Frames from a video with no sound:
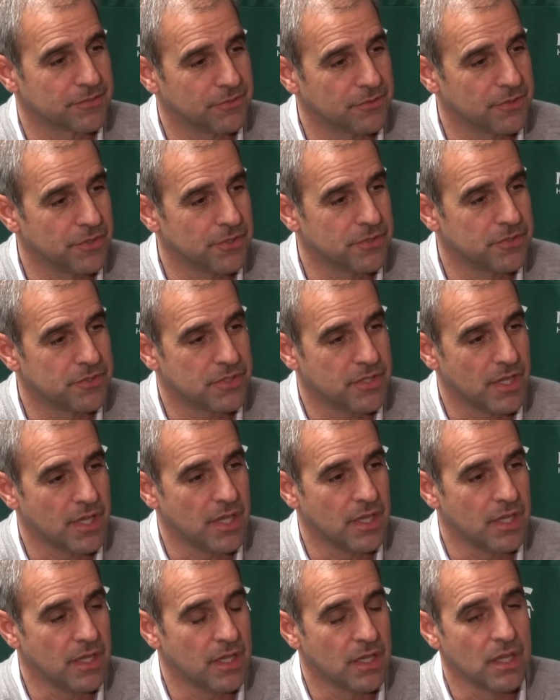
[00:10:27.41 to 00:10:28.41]
When you
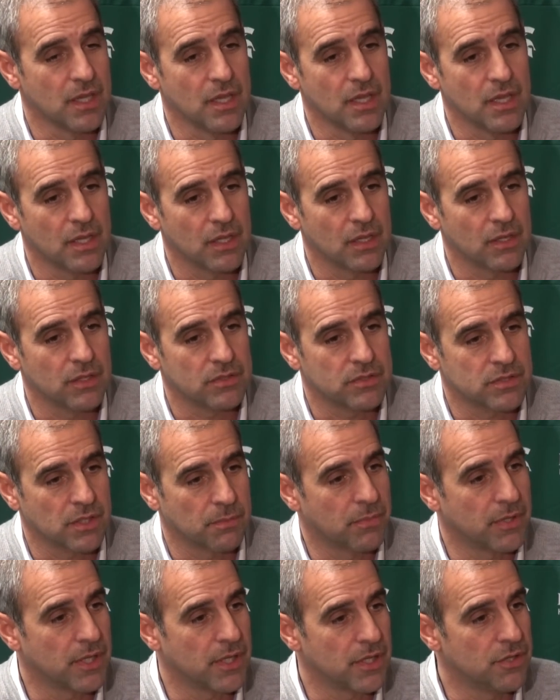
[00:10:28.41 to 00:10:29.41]
see
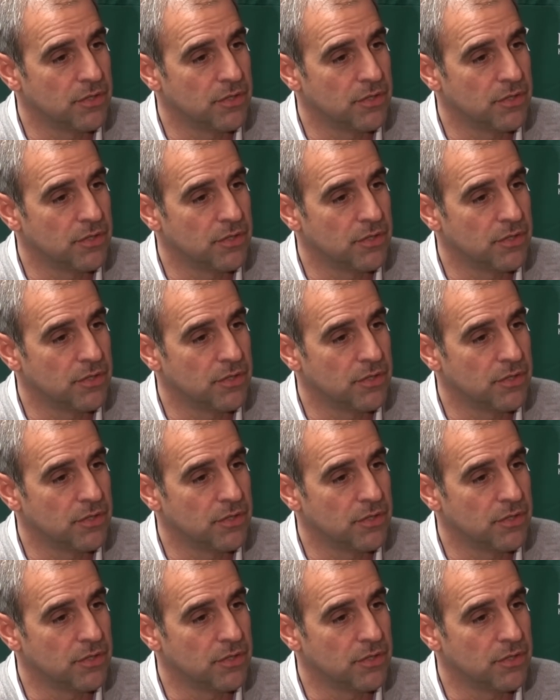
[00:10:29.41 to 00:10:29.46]
somebody